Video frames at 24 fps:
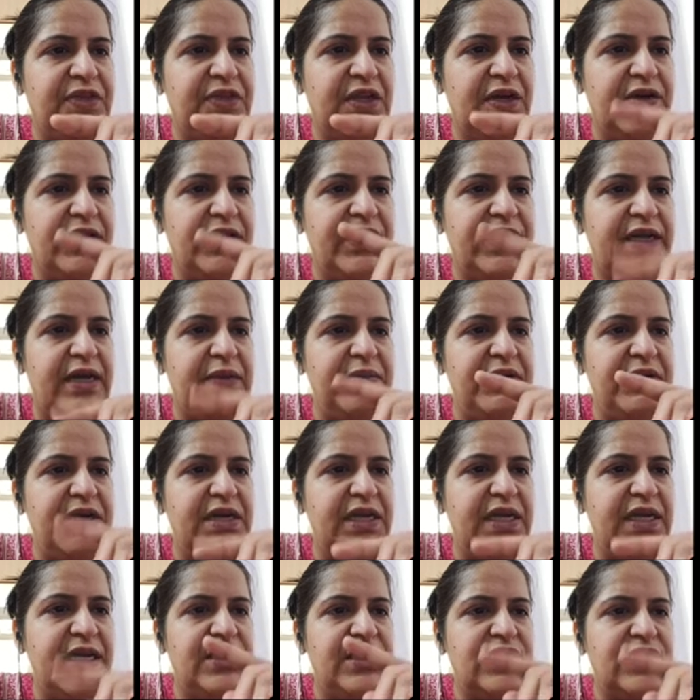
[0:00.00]
retirement
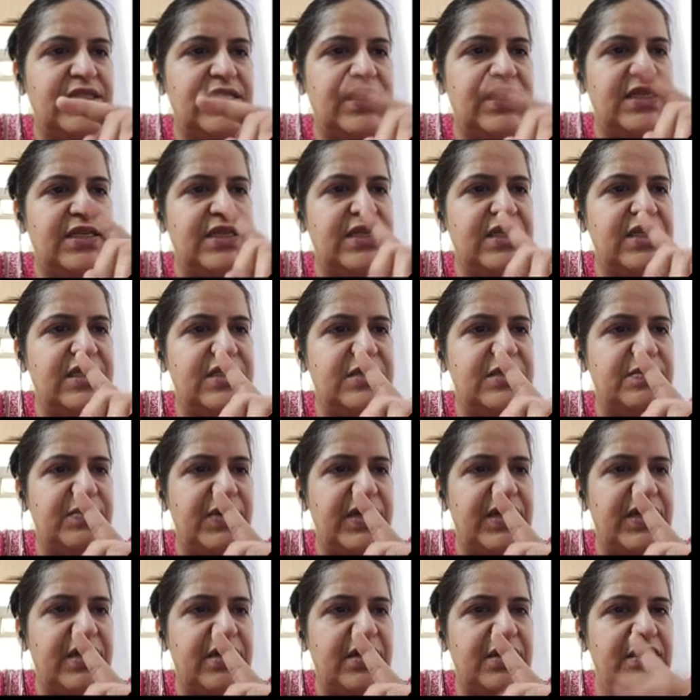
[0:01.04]
age is increased
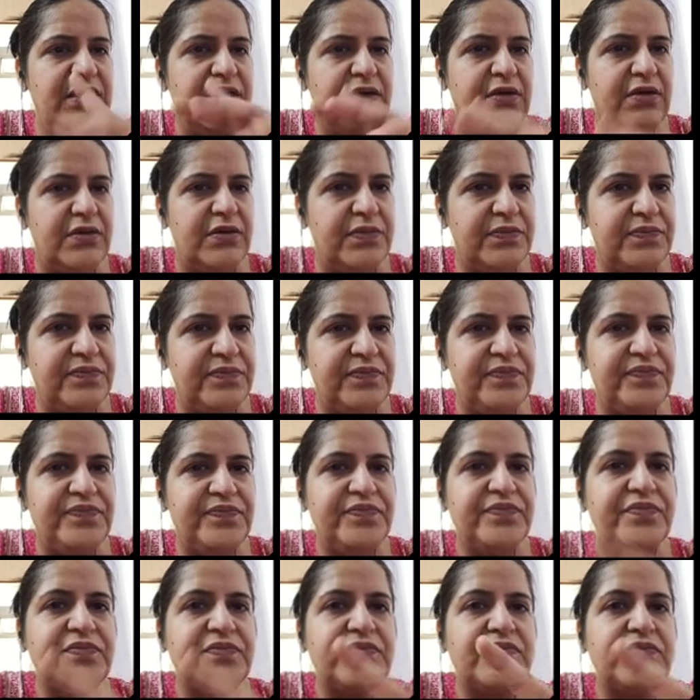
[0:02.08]
by a year.
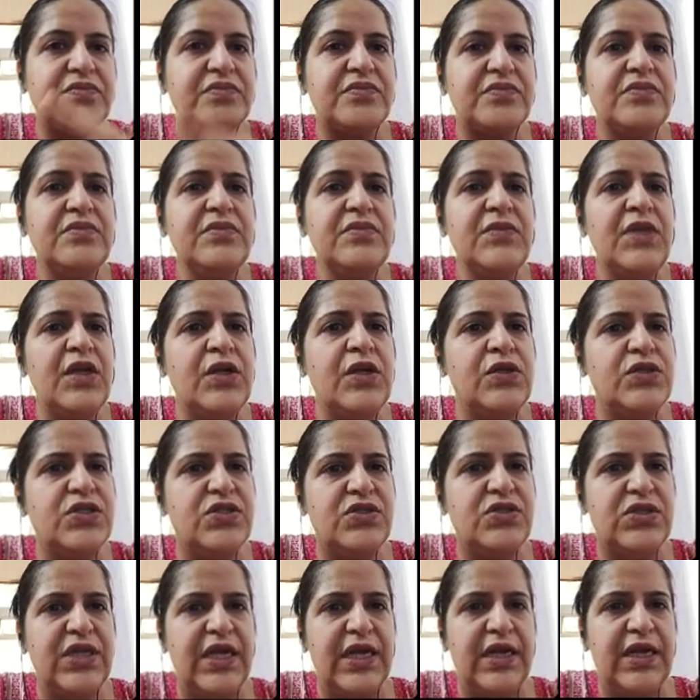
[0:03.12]

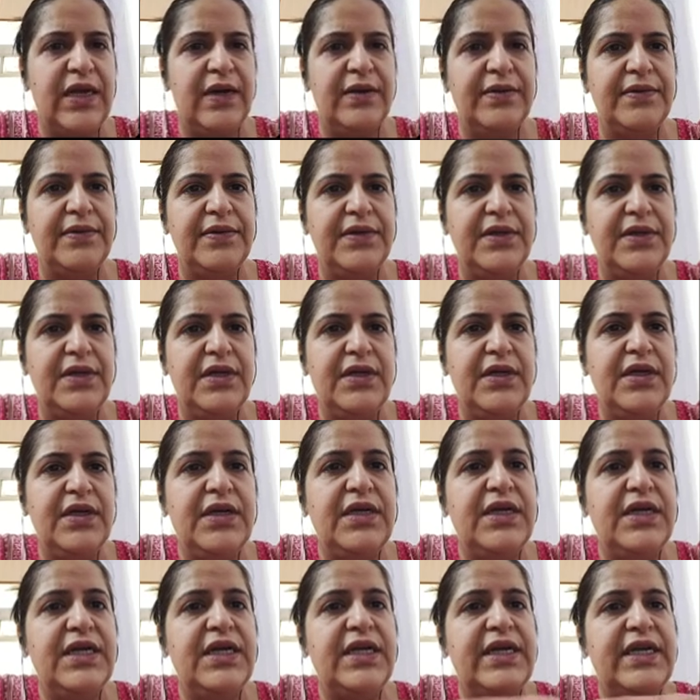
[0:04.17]
Australia,
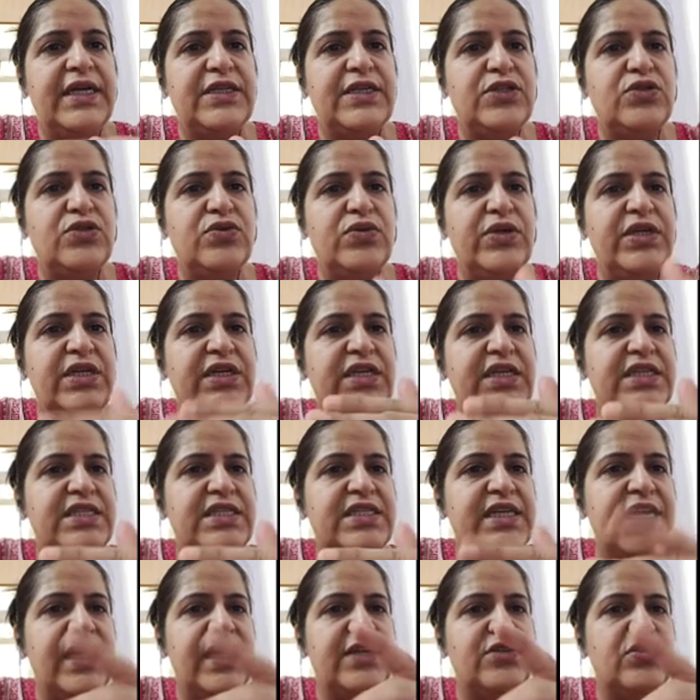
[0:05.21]
it has to increase
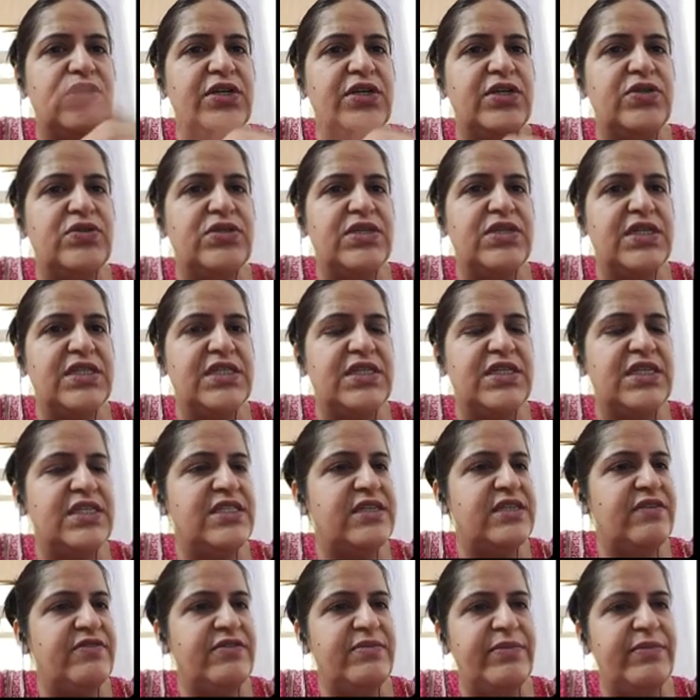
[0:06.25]
gradually to
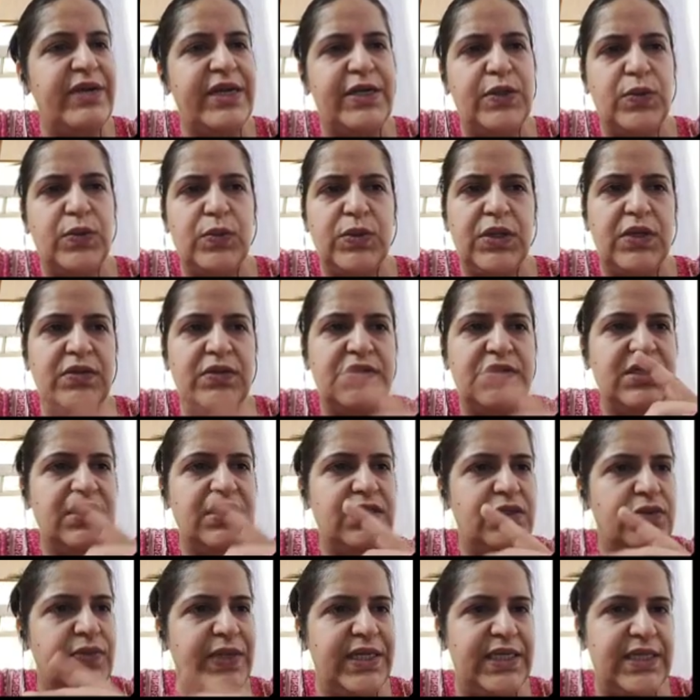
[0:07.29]
67 by
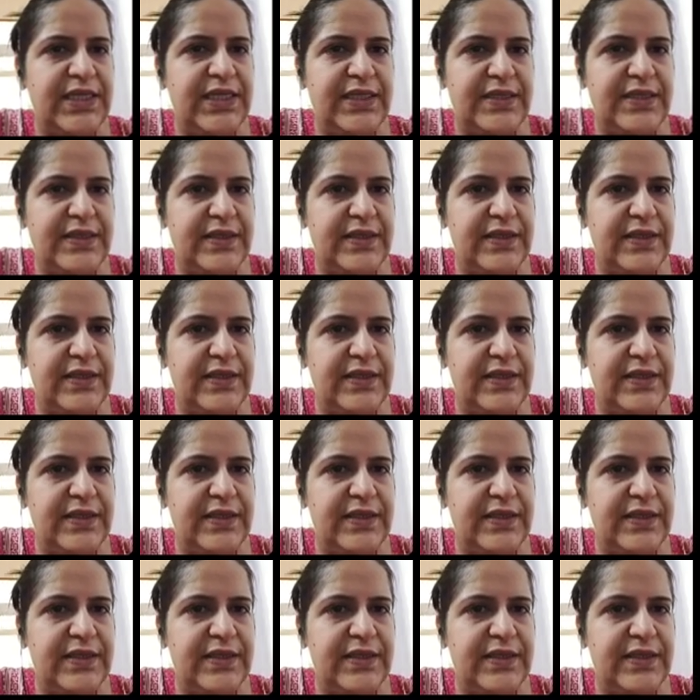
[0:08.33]
2023.